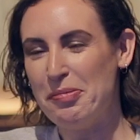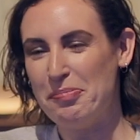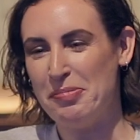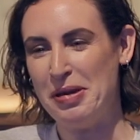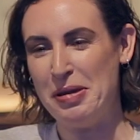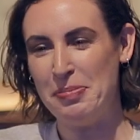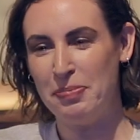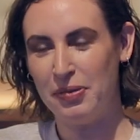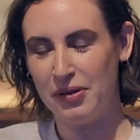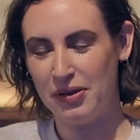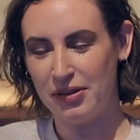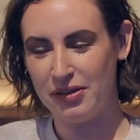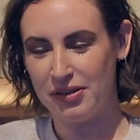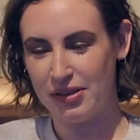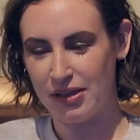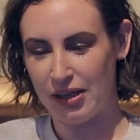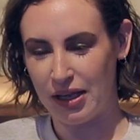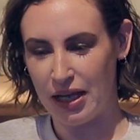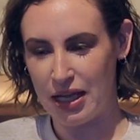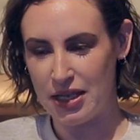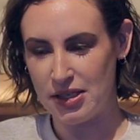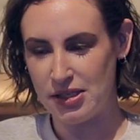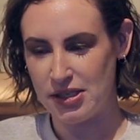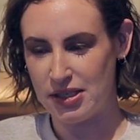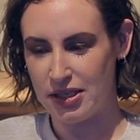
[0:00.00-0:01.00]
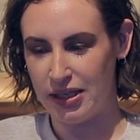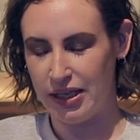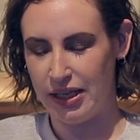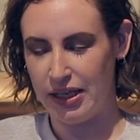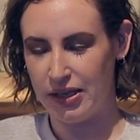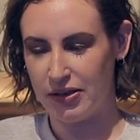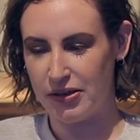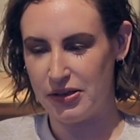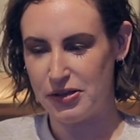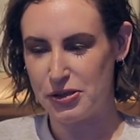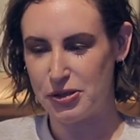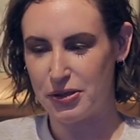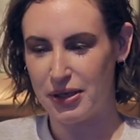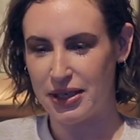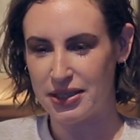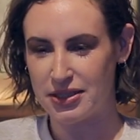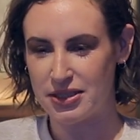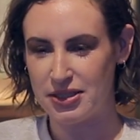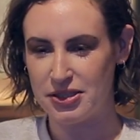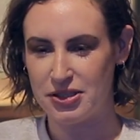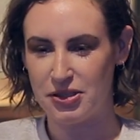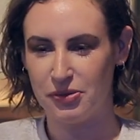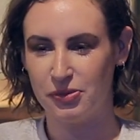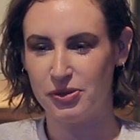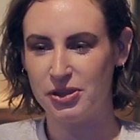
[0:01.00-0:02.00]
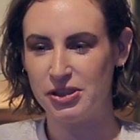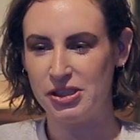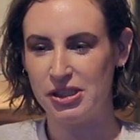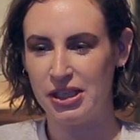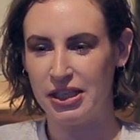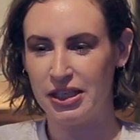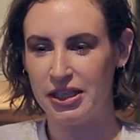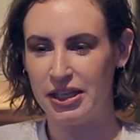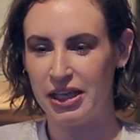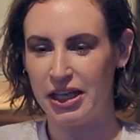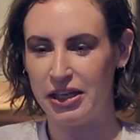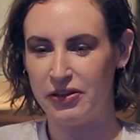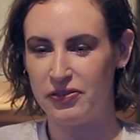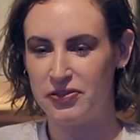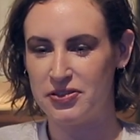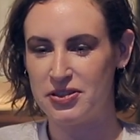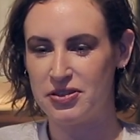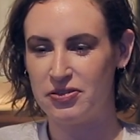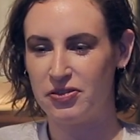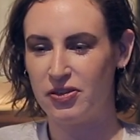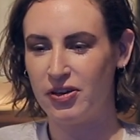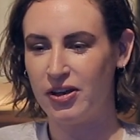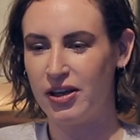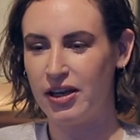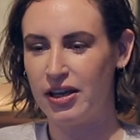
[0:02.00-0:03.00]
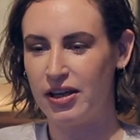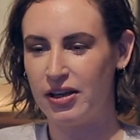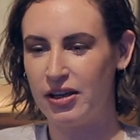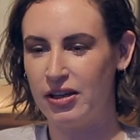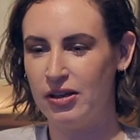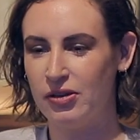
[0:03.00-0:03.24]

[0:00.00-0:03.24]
People actually are attracted to watching GIFs for